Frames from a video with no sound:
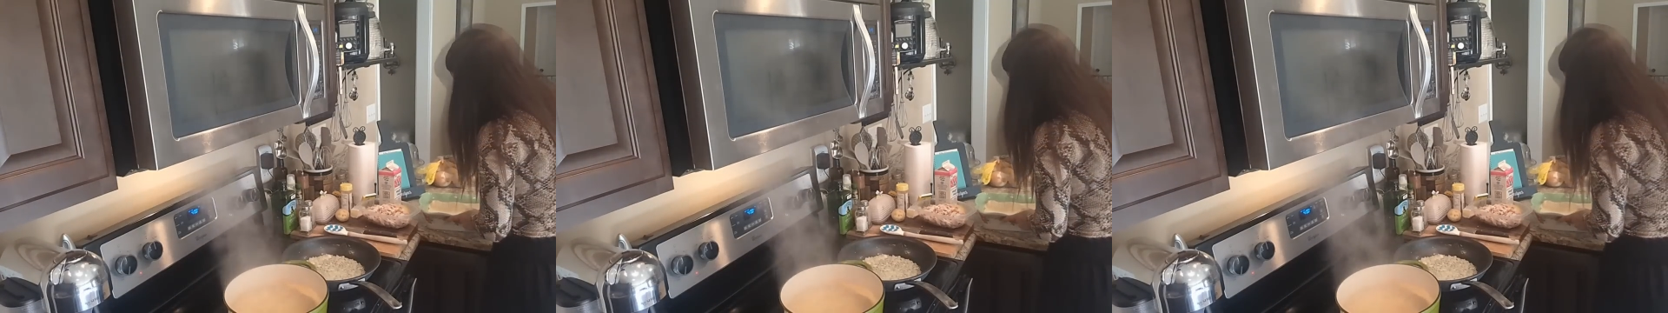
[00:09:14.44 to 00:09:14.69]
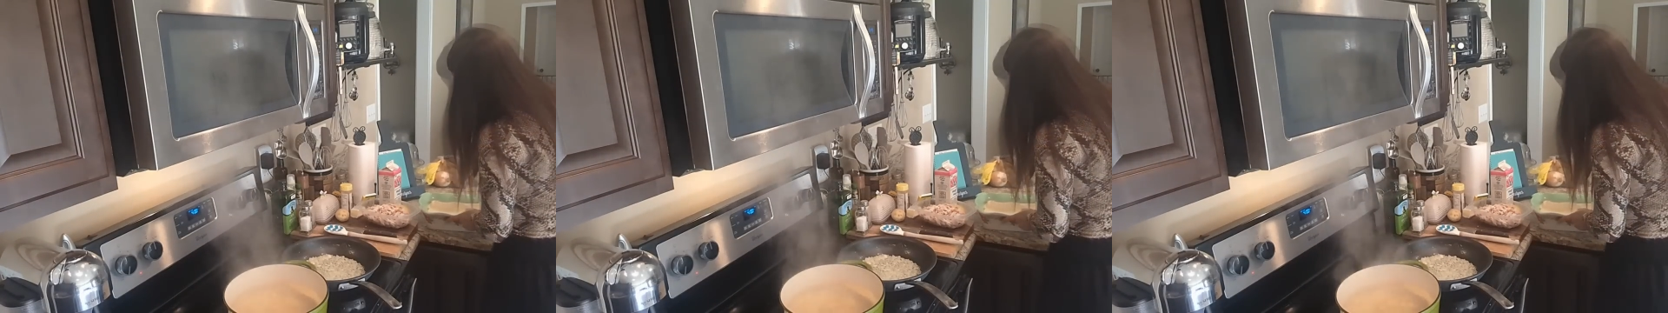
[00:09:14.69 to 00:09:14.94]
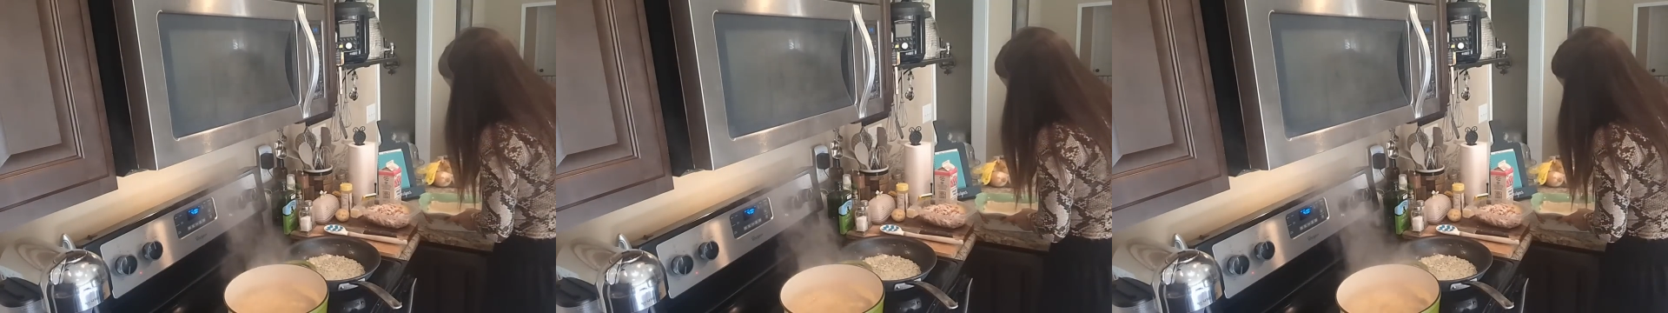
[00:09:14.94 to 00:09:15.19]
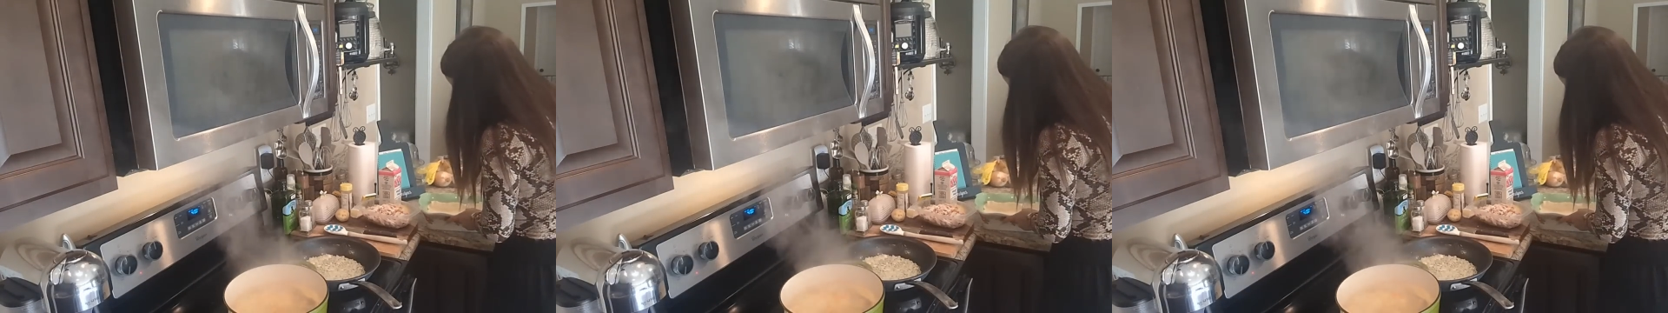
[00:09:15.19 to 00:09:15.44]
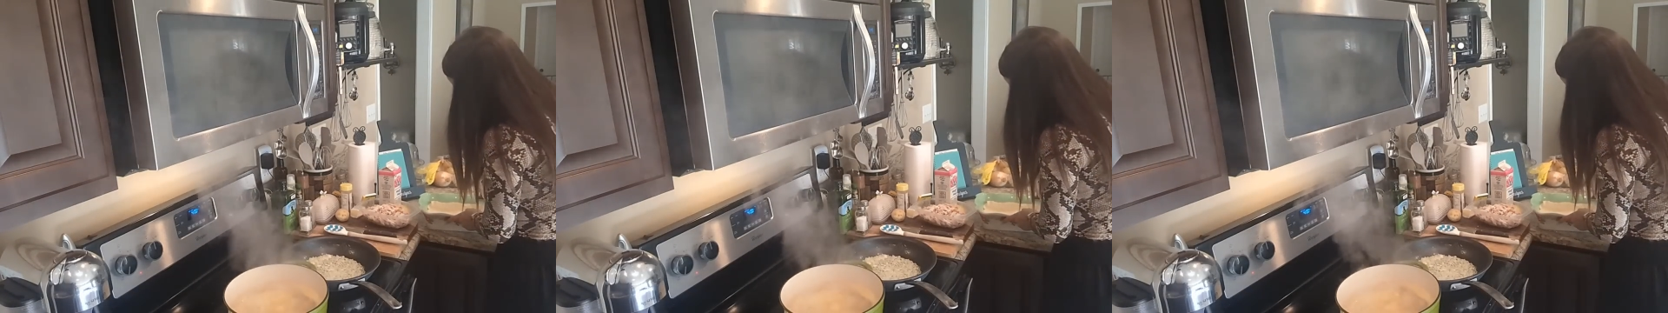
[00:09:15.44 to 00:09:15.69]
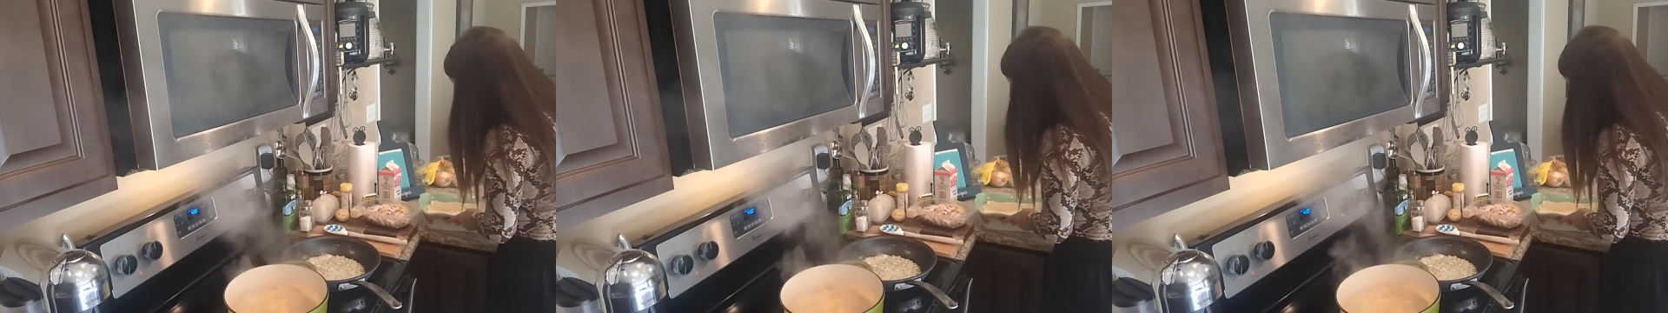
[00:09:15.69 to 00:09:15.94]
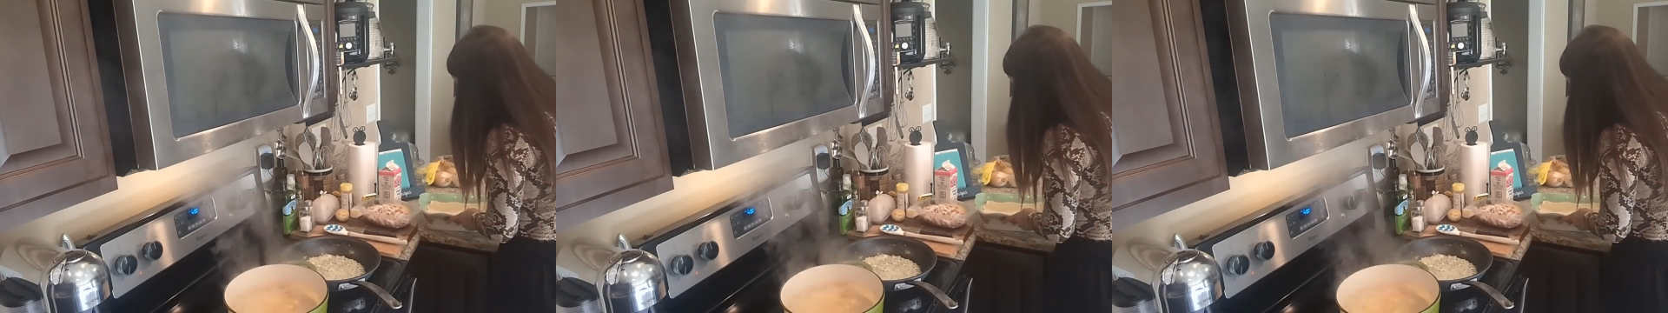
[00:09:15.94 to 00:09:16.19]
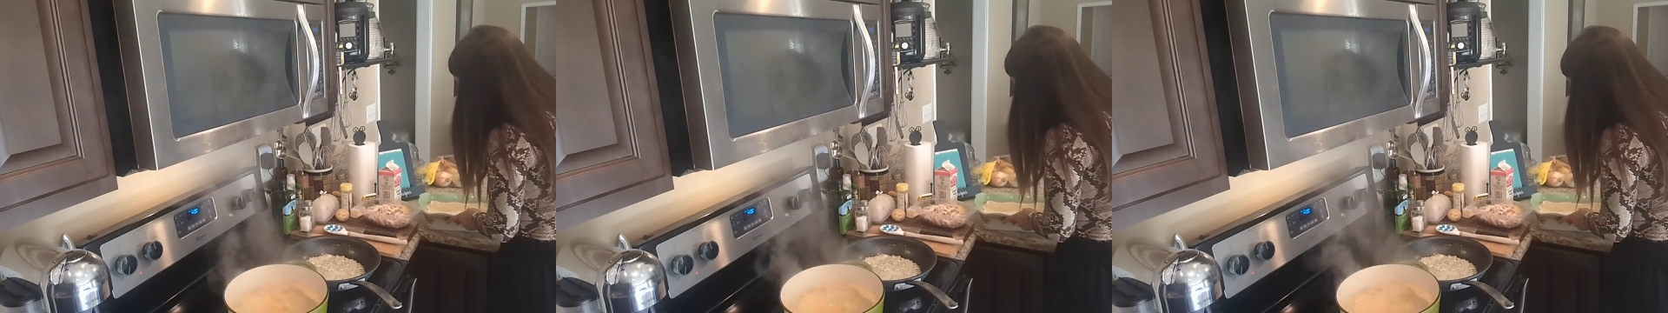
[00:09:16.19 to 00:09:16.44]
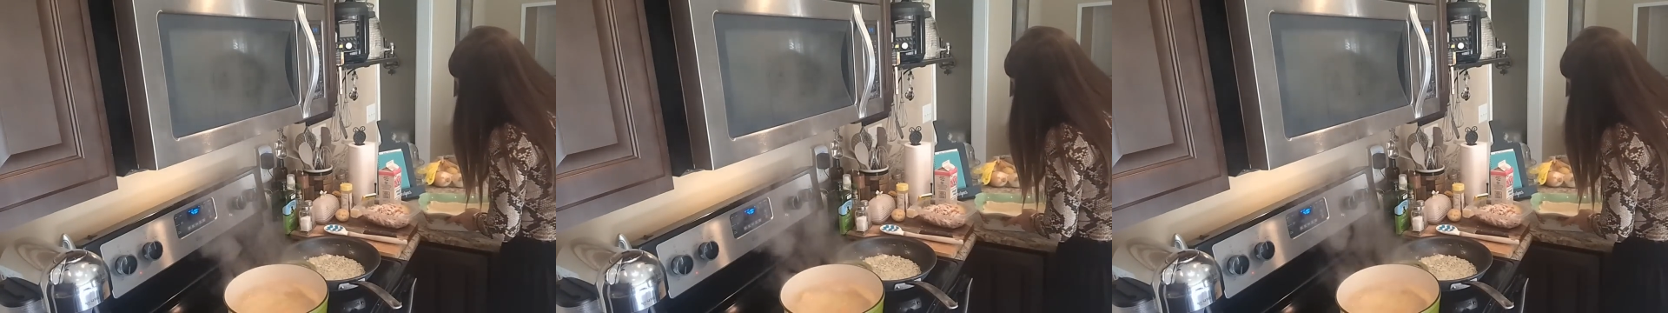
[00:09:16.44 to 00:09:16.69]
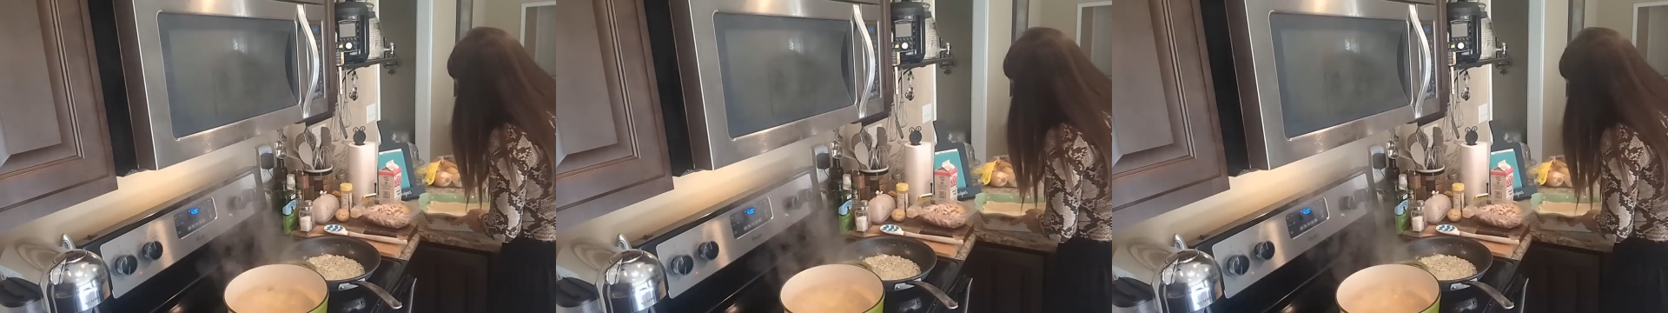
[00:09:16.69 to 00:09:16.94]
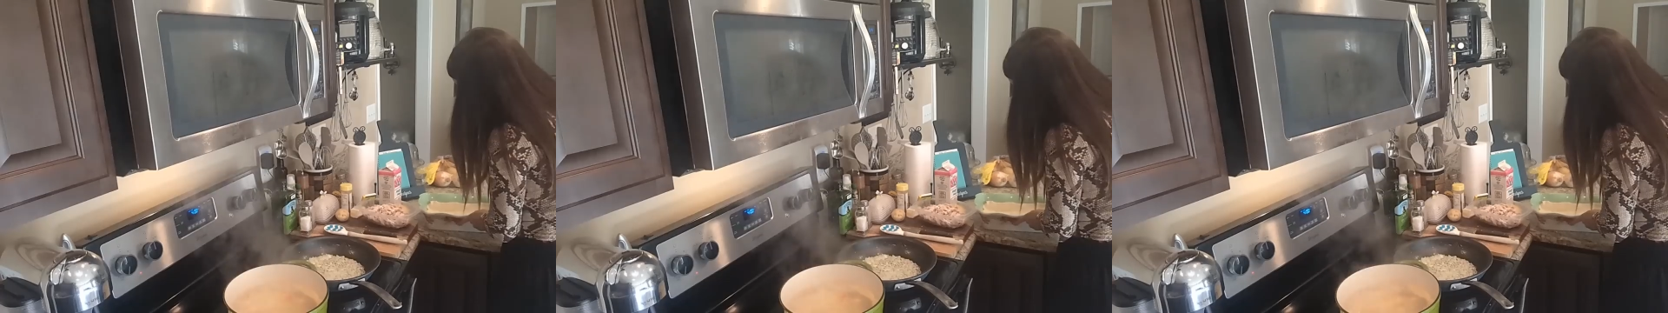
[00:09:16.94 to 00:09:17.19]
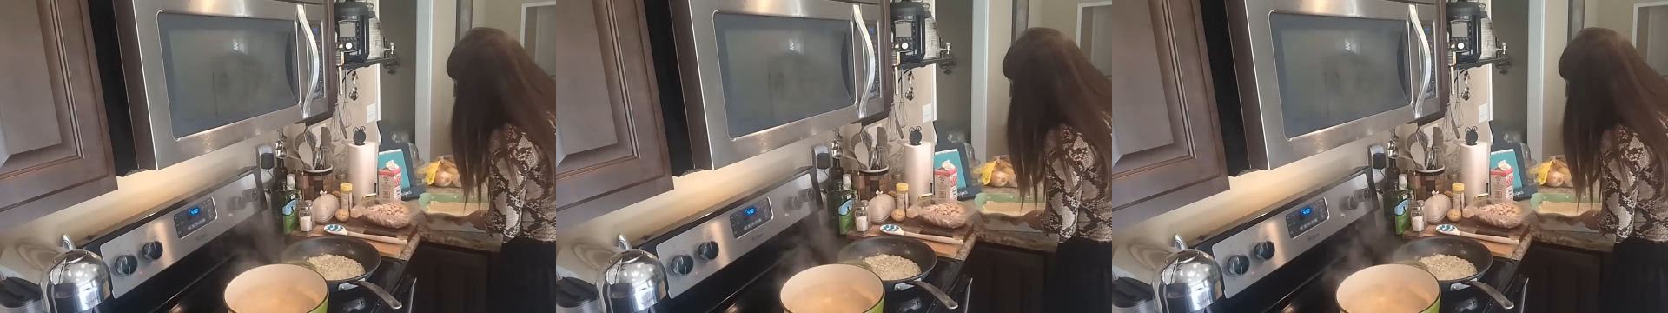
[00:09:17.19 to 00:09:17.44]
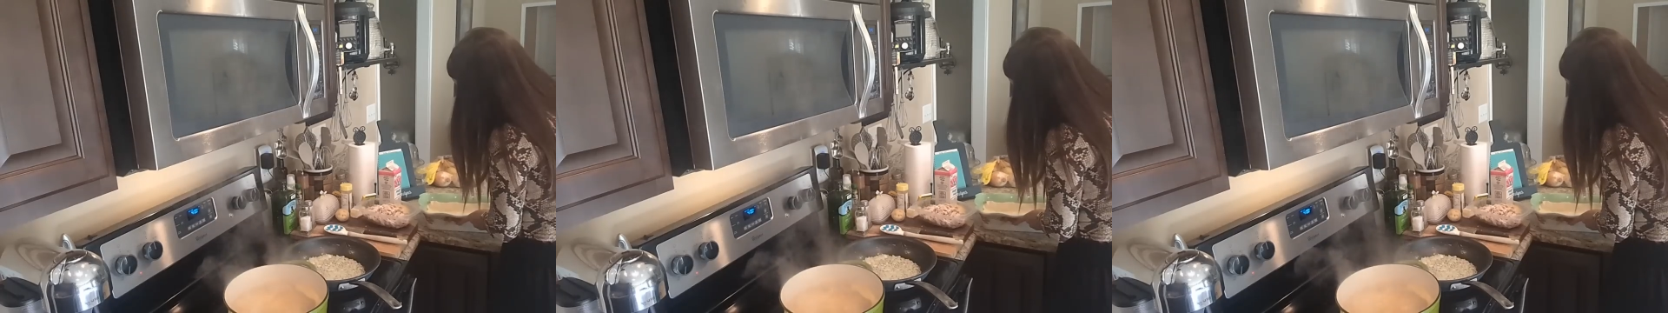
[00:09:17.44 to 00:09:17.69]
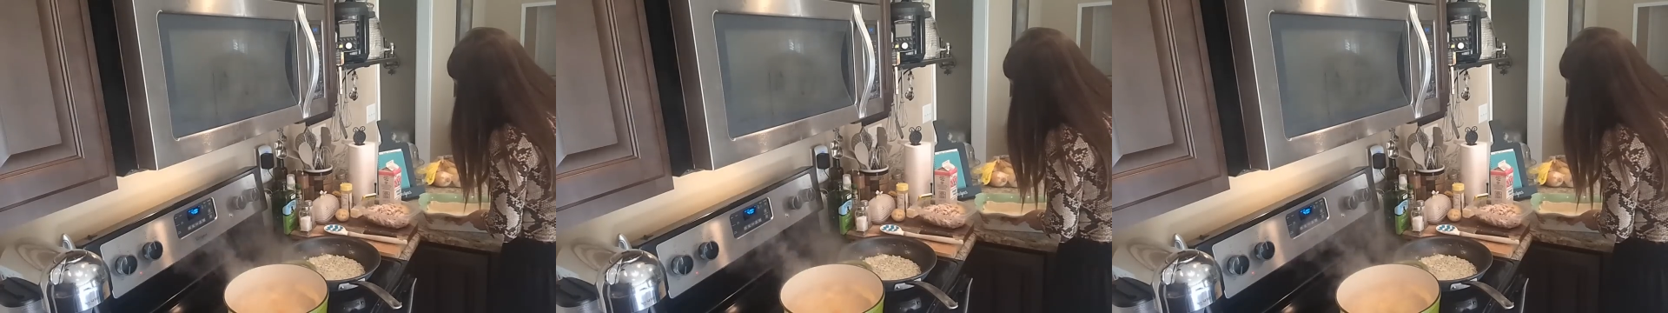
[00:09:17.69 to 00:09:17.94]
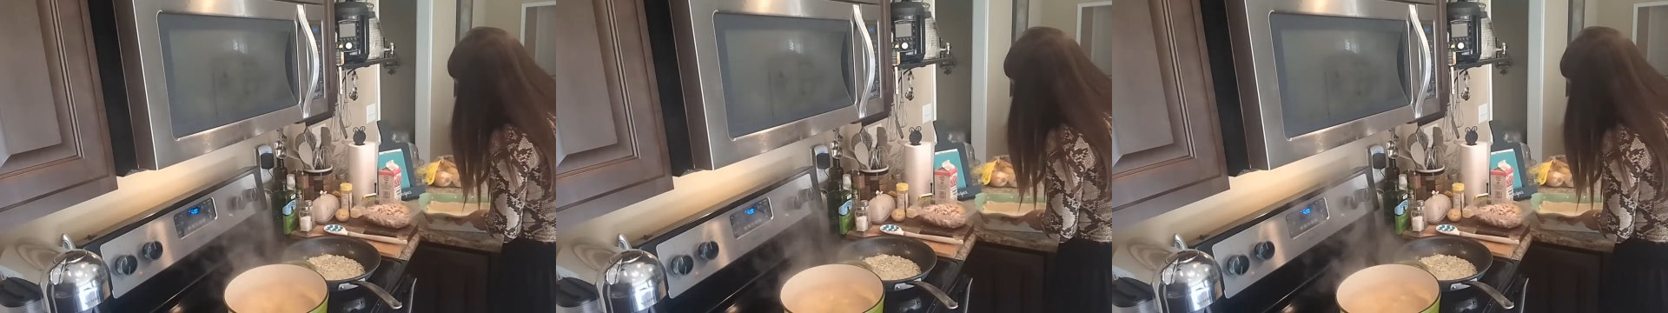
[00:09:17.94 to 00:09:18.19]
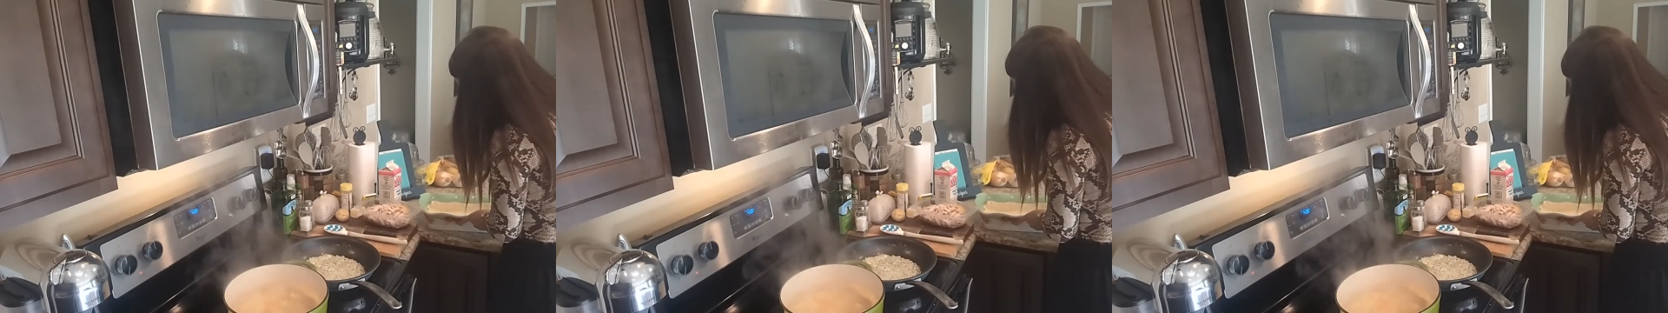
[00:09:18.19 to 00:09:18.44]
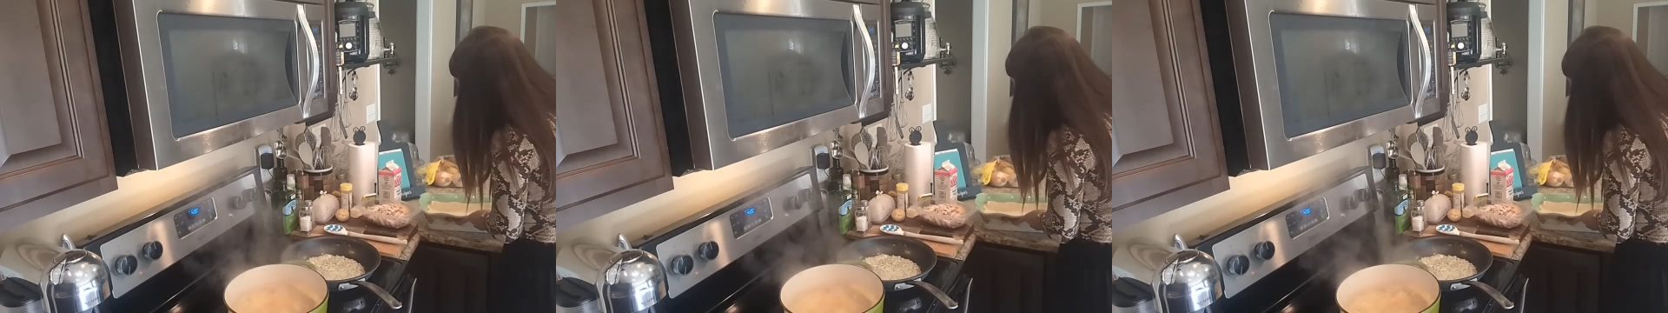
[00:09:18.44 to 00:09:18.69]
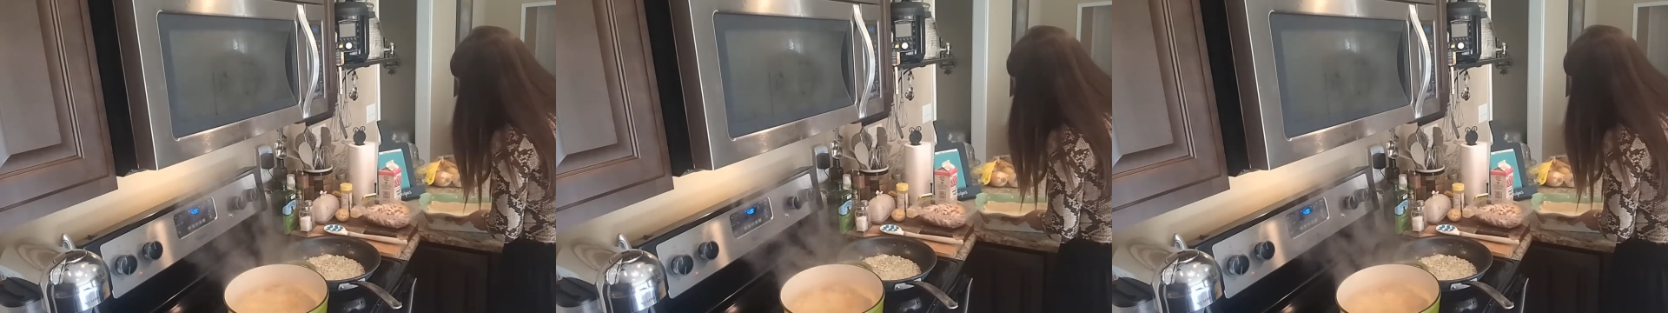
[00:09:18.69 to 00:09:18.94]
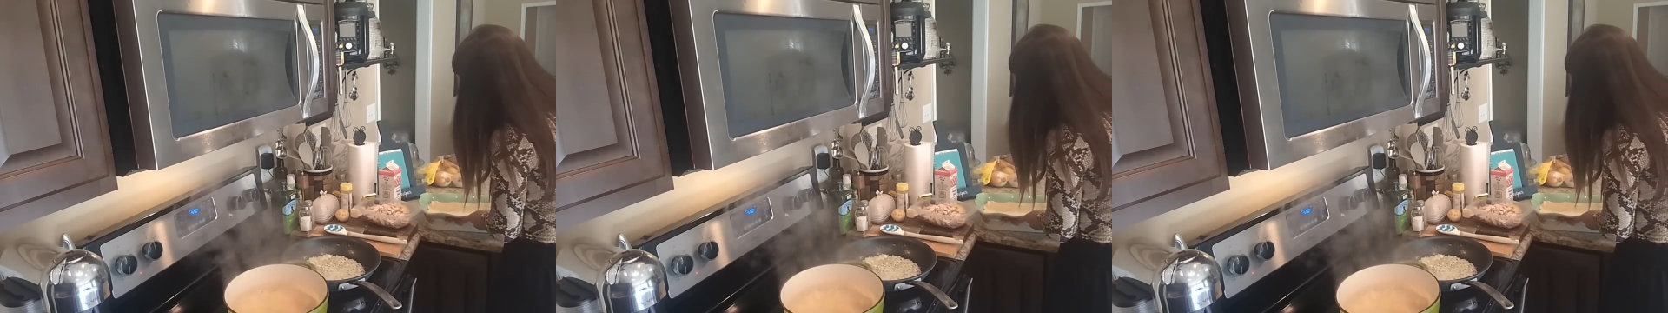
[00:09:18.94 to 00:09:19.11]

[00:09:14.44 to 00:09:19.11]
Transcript: (no speaker visible)